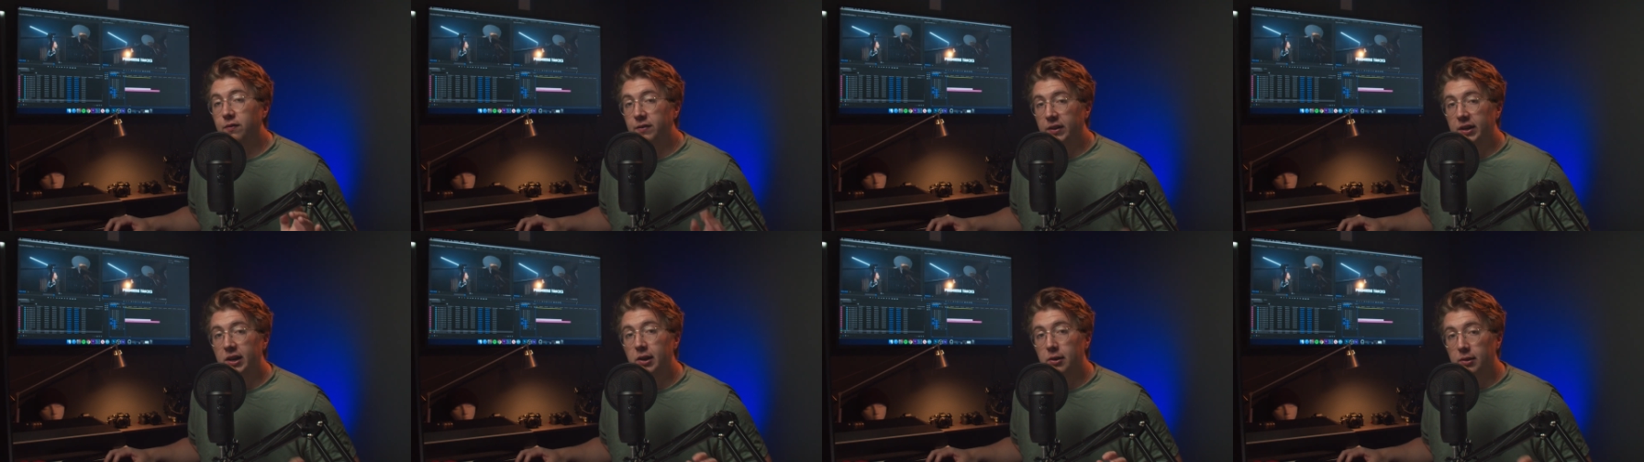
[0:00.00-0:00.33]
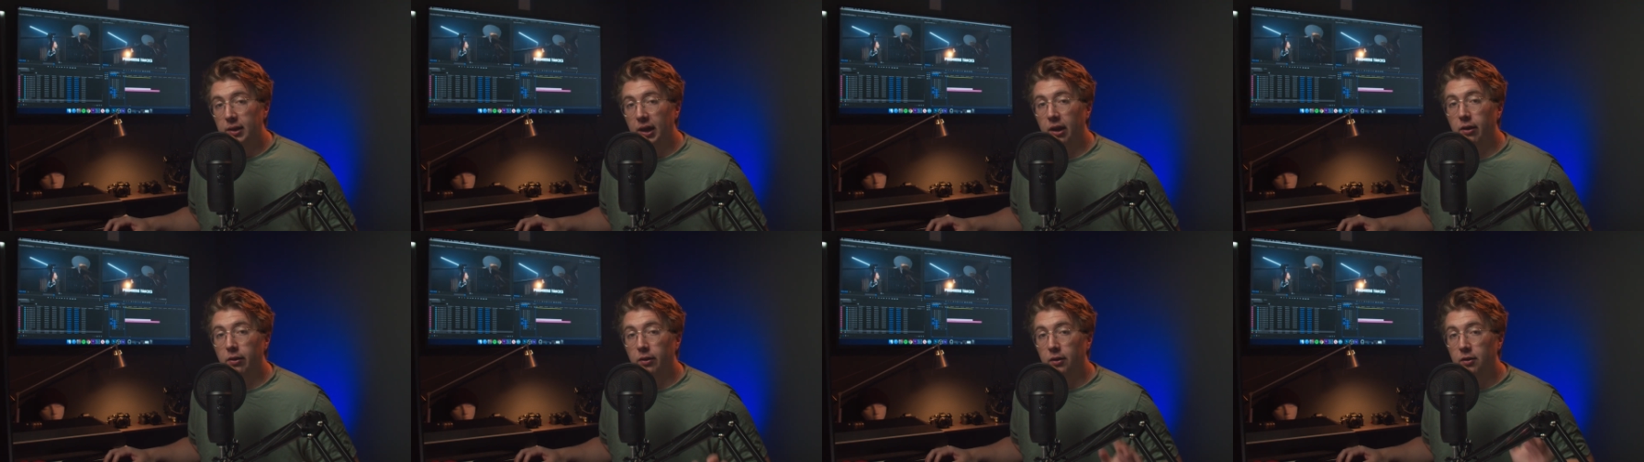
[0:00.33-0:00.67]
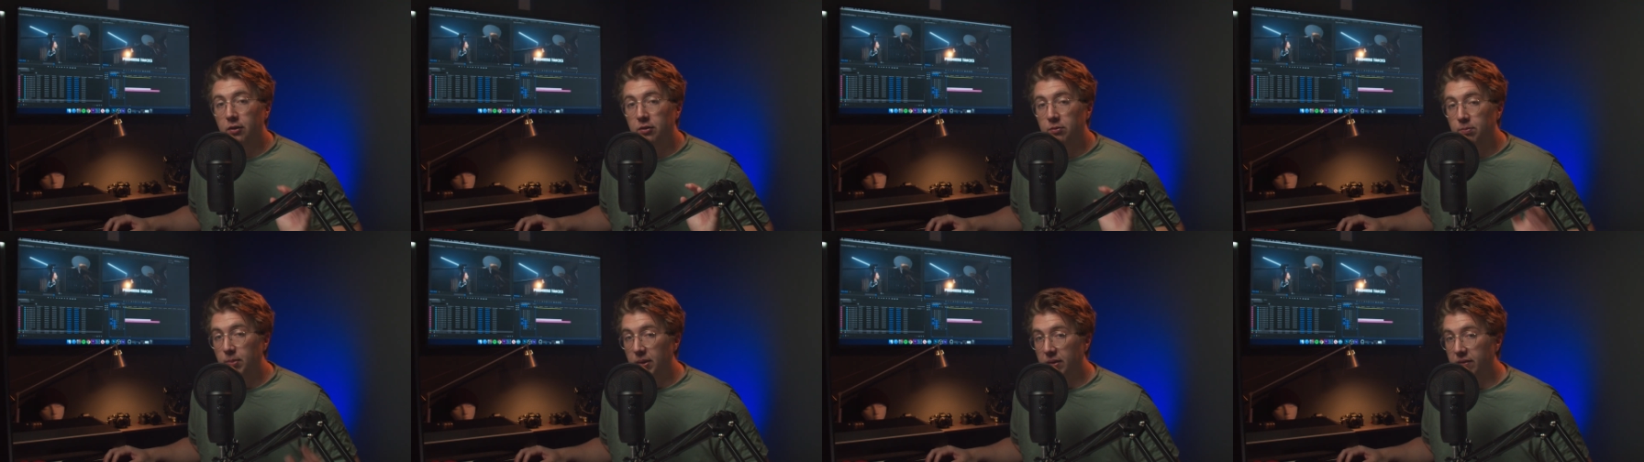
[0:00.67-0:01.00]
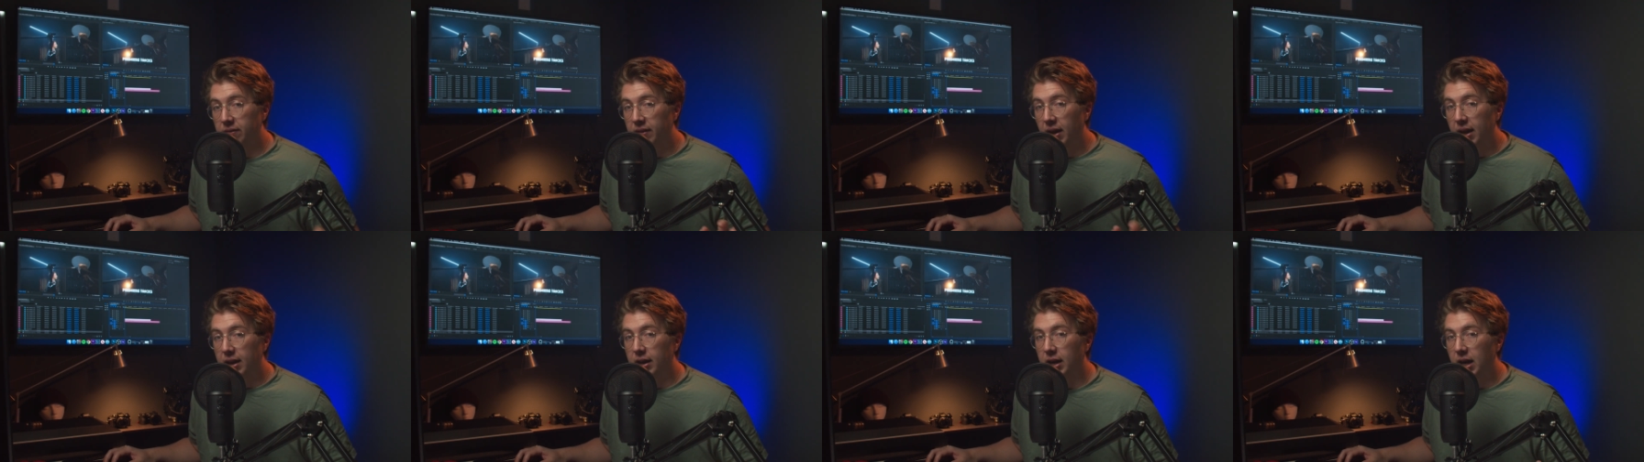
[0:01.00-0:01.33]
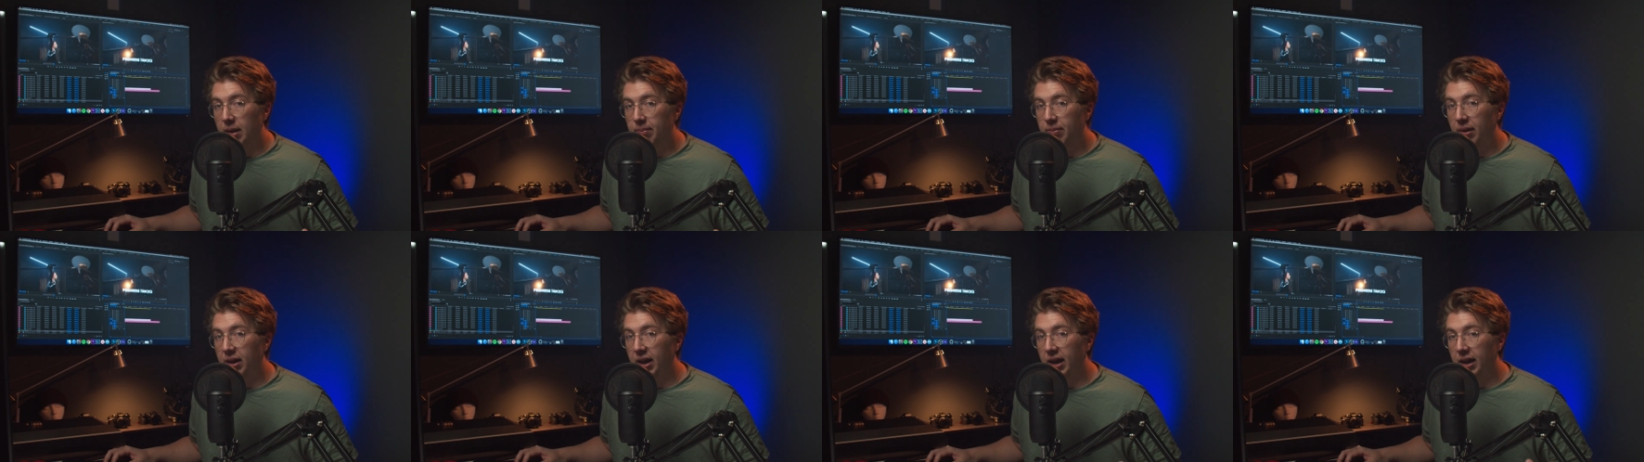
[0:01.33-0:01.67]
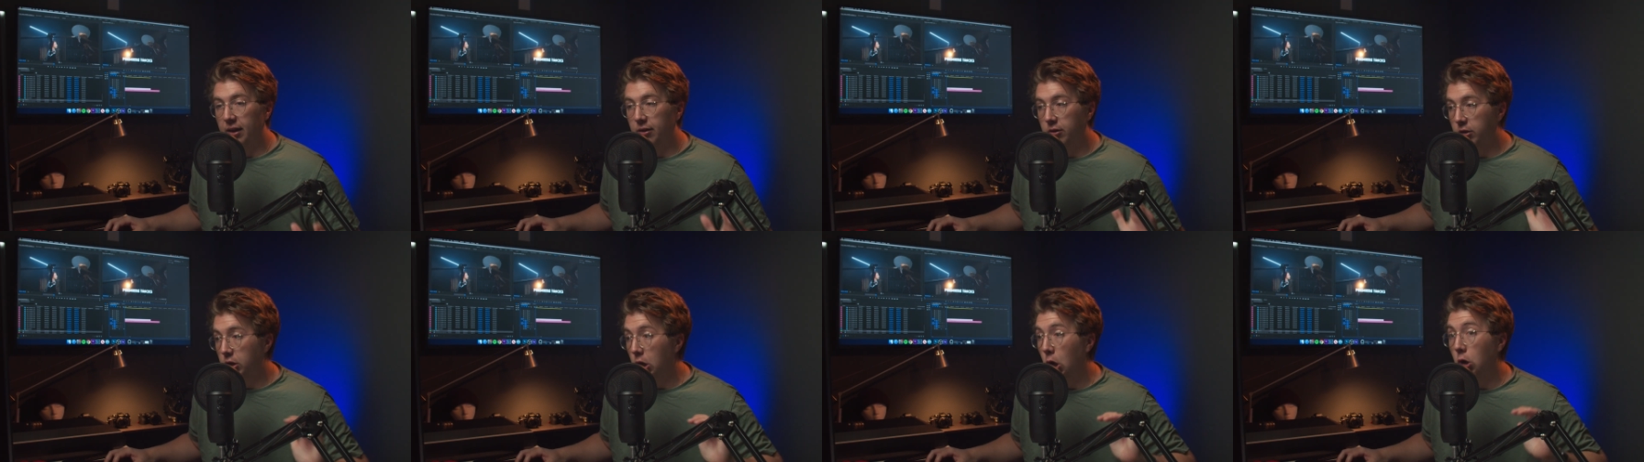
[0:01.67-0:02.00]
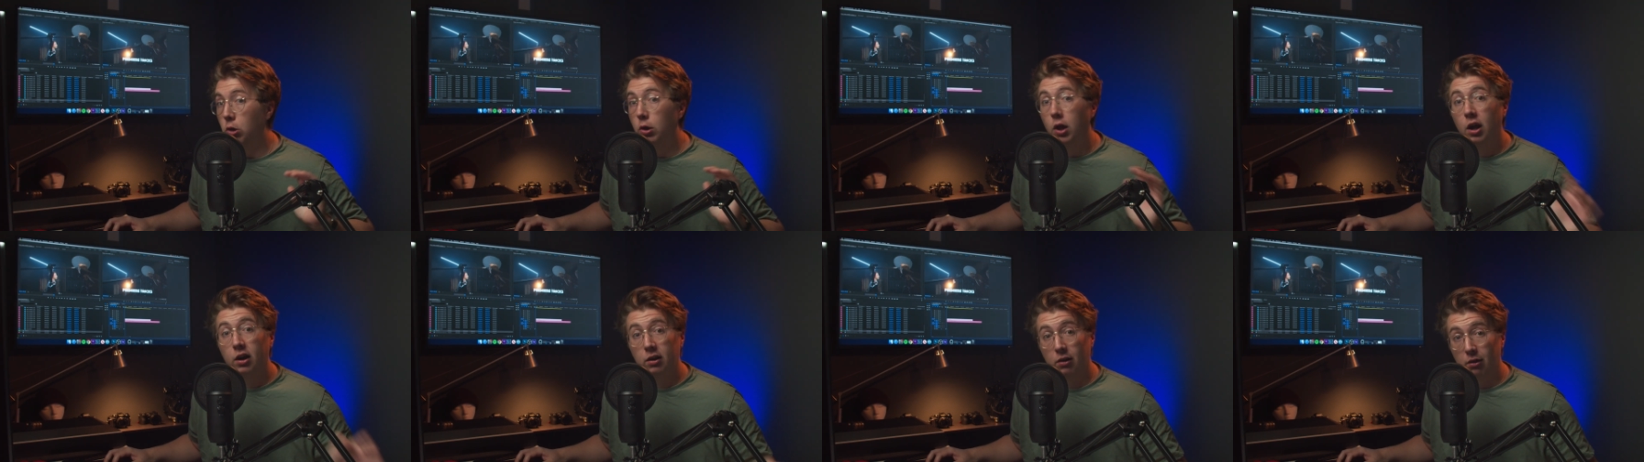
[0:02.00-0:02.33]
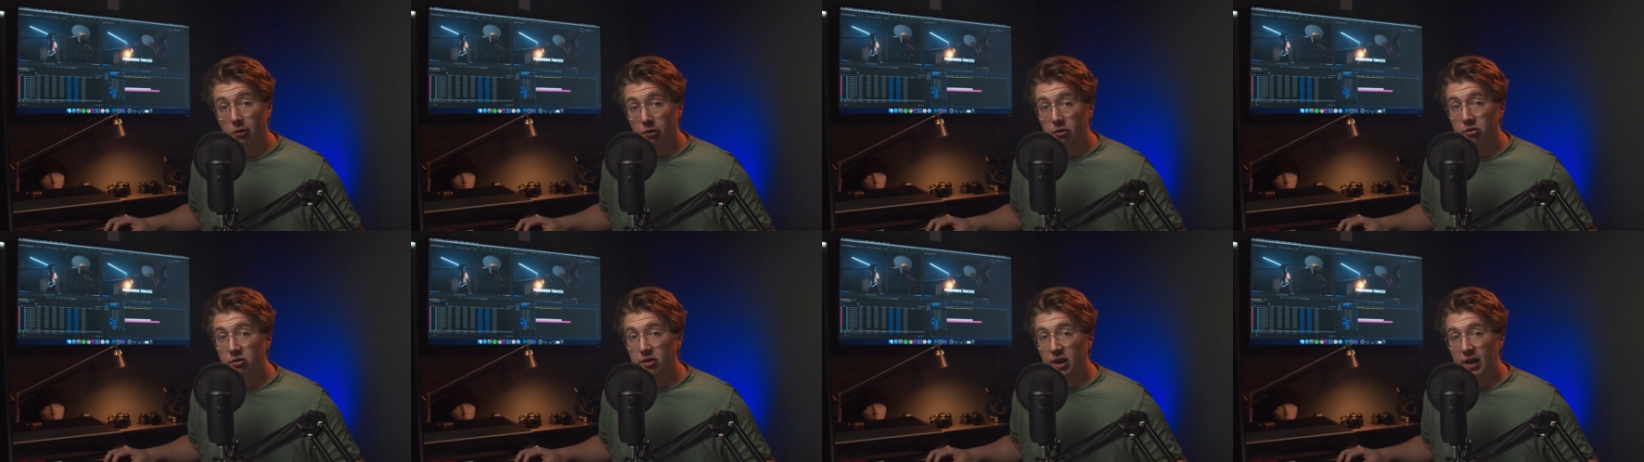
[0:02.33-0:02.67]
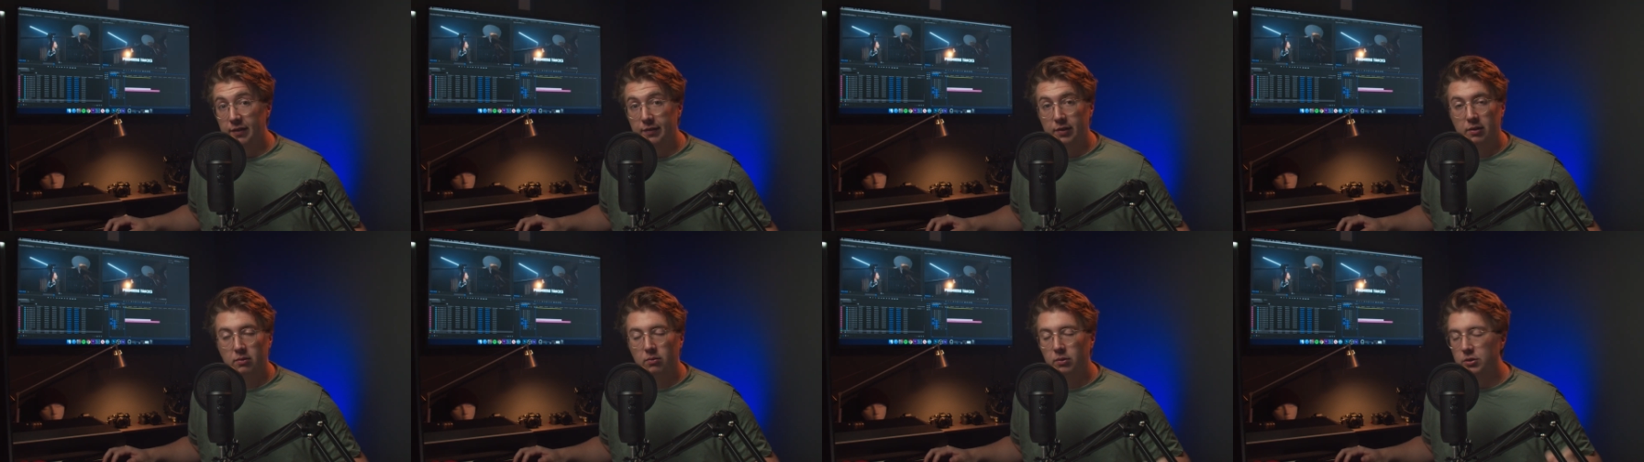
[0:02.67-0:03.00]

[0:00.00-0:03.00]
video layer that has been taken up by it, no longer seven,